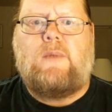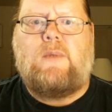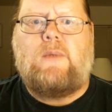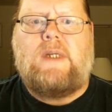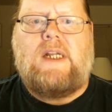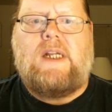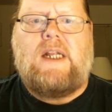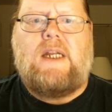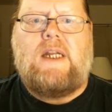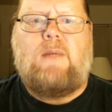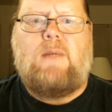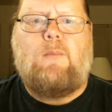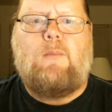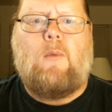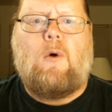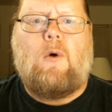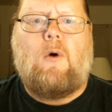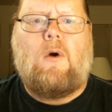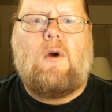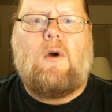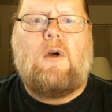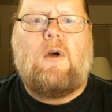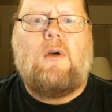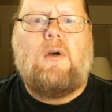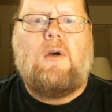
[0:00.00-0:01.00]
We need
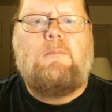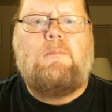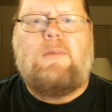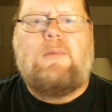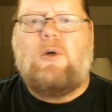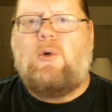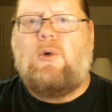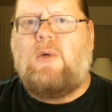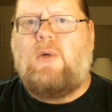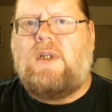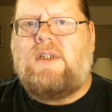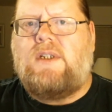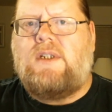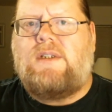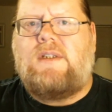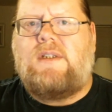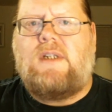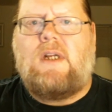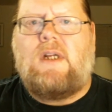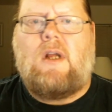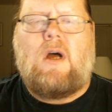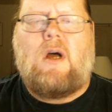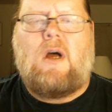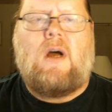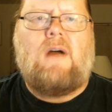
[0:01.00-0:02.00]
more Buddhists
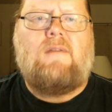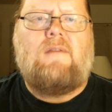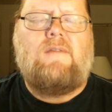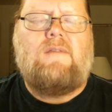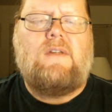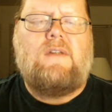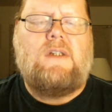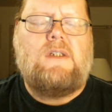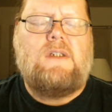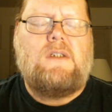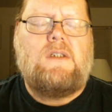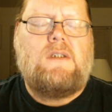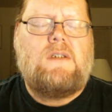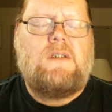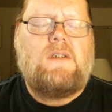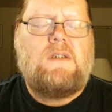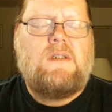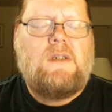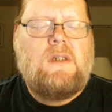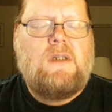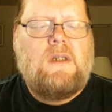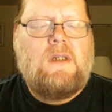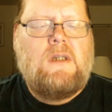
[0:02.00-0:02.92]
in office.